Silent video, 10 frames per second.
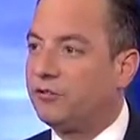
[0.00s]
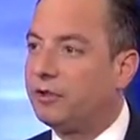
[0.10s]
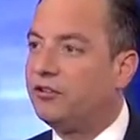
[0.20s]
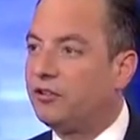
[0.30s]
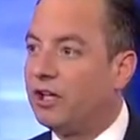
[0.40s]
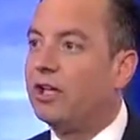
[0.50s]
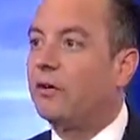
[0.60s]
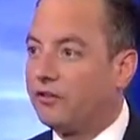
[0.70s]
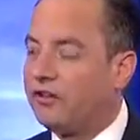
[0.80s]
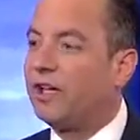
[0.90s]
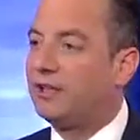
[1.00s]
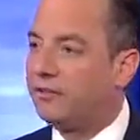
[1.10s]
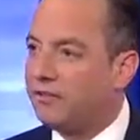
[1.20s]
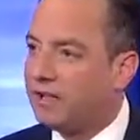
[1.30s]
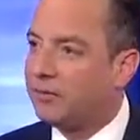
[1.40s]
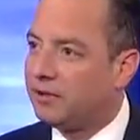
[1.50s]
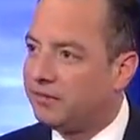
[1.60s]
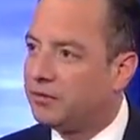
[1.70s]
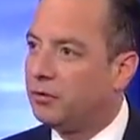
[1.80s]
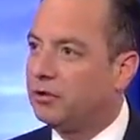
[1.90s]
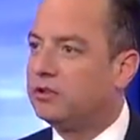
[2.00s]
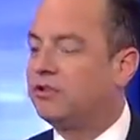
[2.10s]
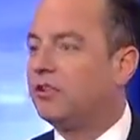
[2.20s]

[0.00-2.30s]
screenshot outside of family, Okay, so